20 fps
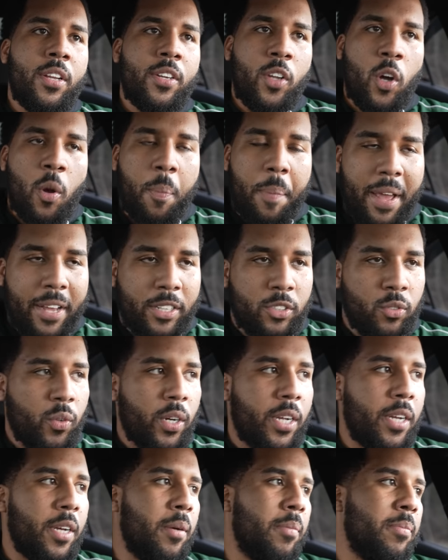Dope-ass
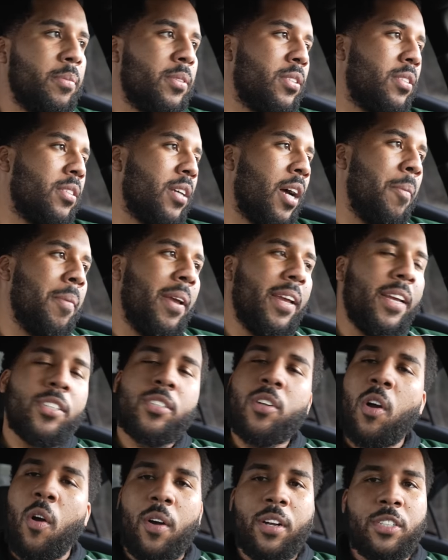rims. I mean, his
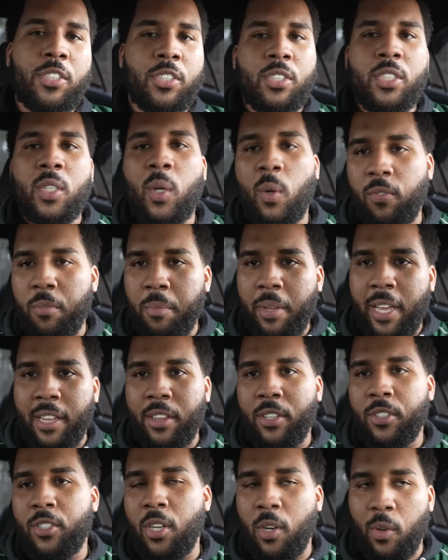car is just dope from
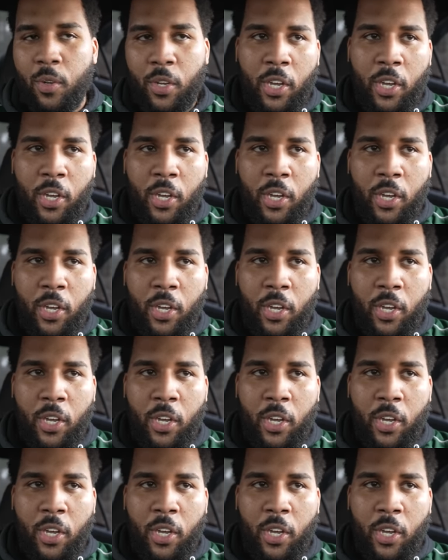head to toe.